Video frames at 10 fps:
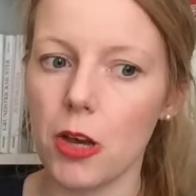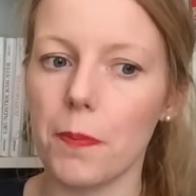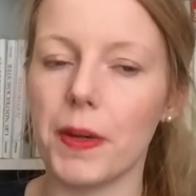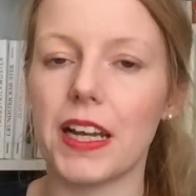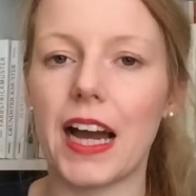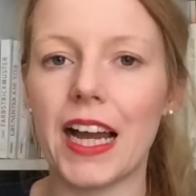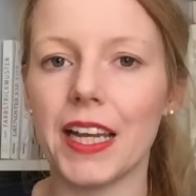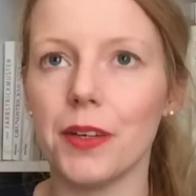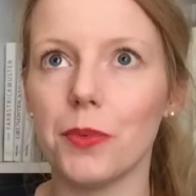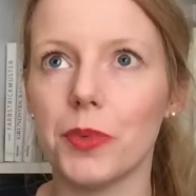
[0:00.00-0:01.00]
but
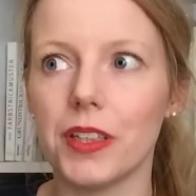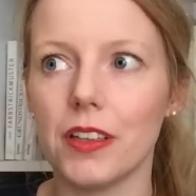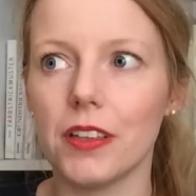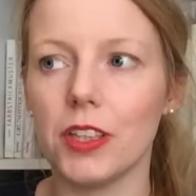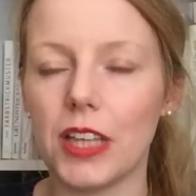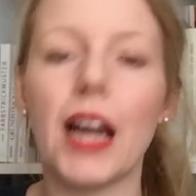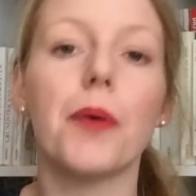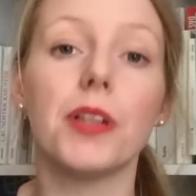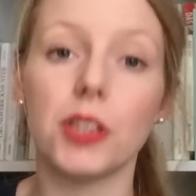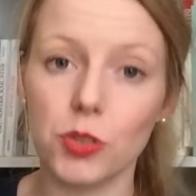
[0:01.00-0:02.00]
I will
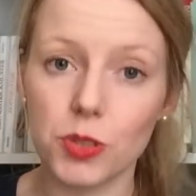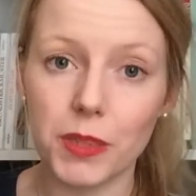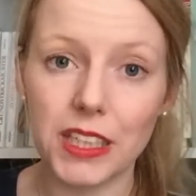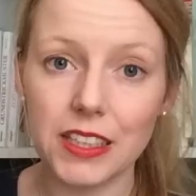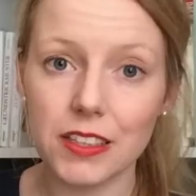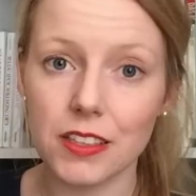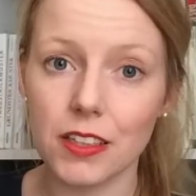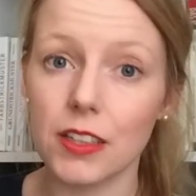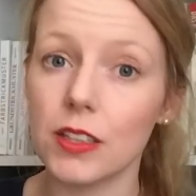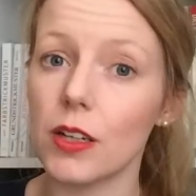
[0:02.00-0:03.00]
use minis
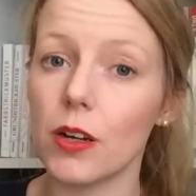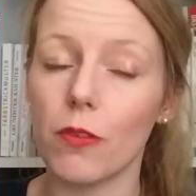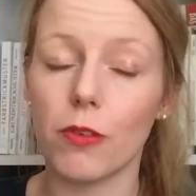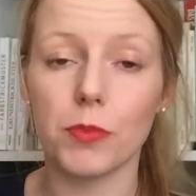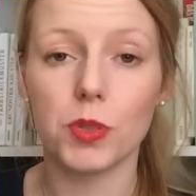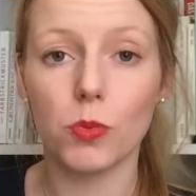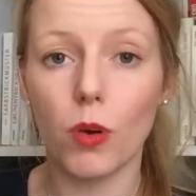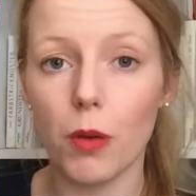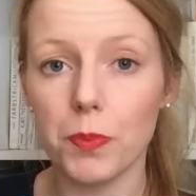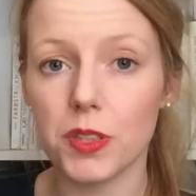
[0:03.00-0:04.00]
from
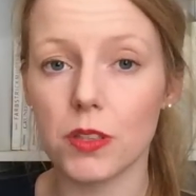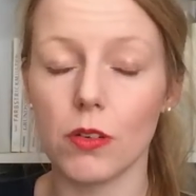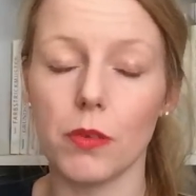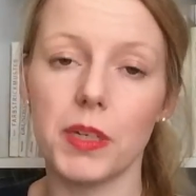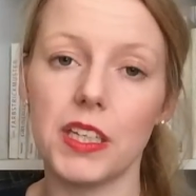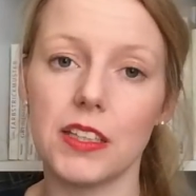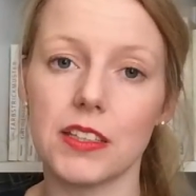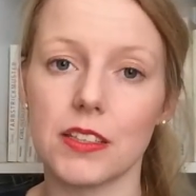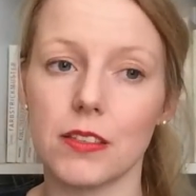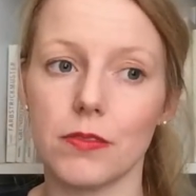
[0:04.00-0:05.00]
swaps or
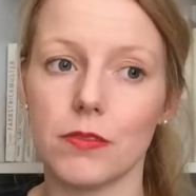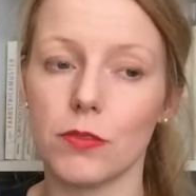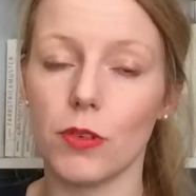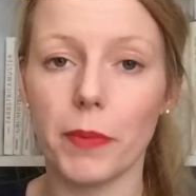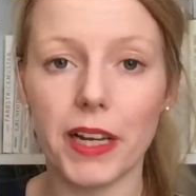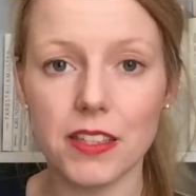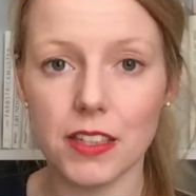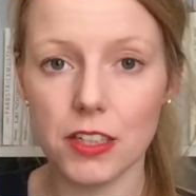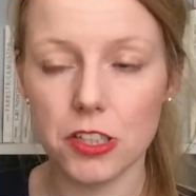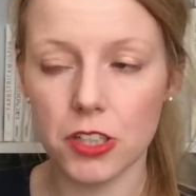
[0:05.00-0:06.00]
minis from my
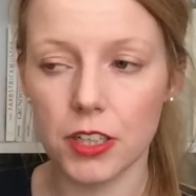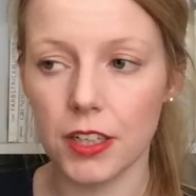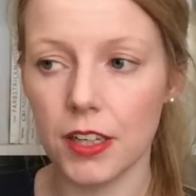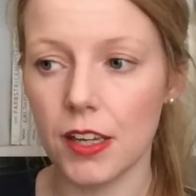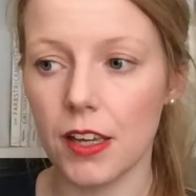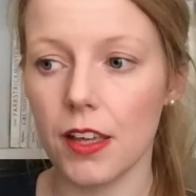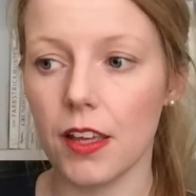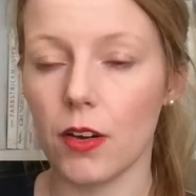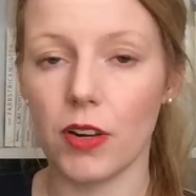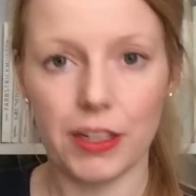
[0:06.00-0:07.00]
stash
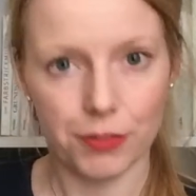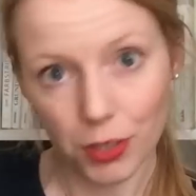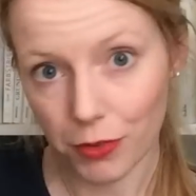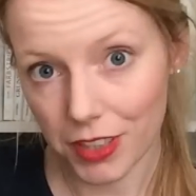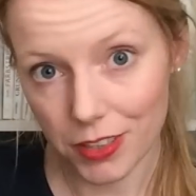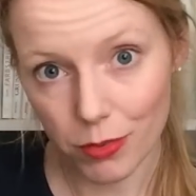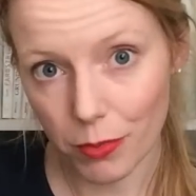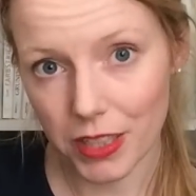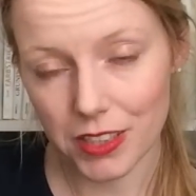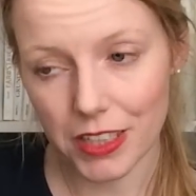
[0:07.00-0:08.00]
or leftovers from
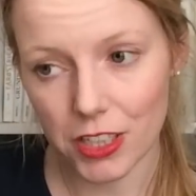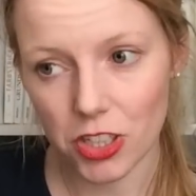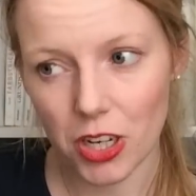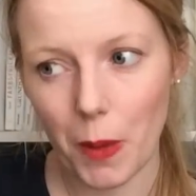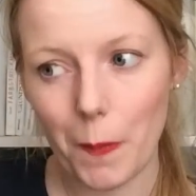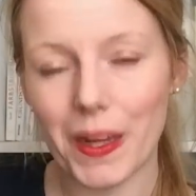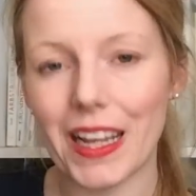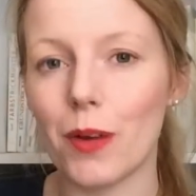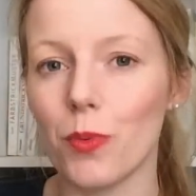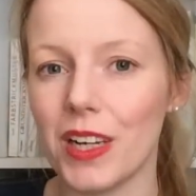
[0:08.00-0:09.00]
my stash, but
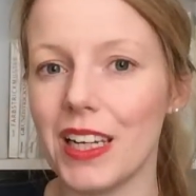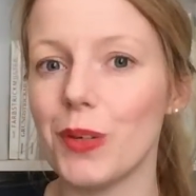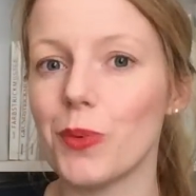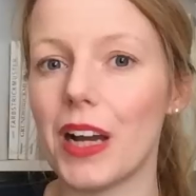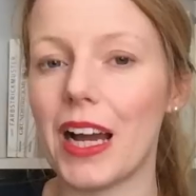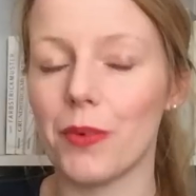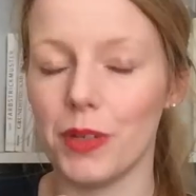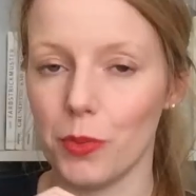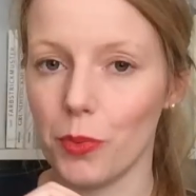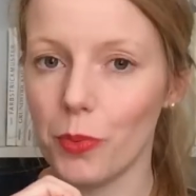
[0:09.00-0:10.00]
I
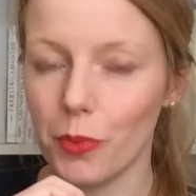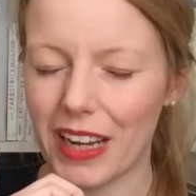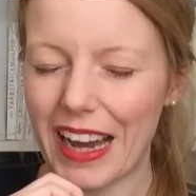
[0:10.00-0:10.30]
will